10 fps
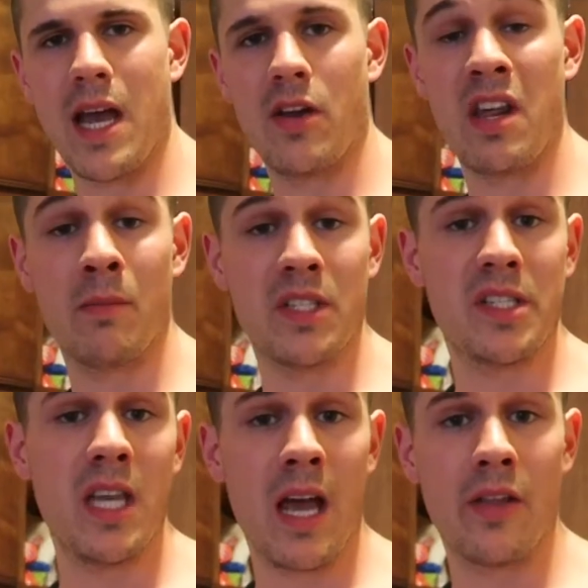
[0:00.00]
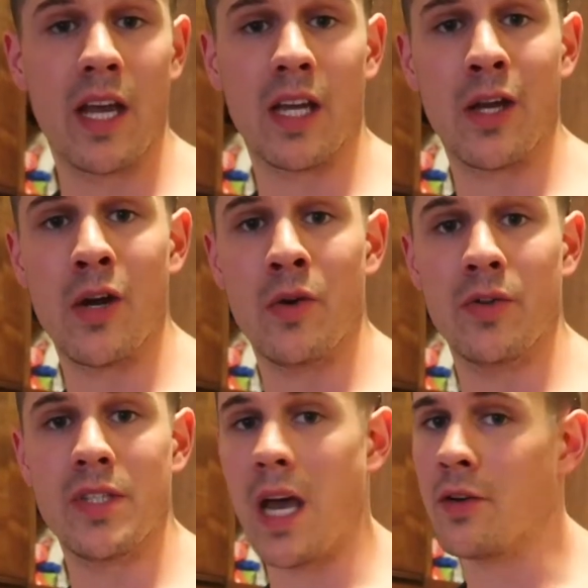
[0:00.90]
down. And I'm going to see how that goes.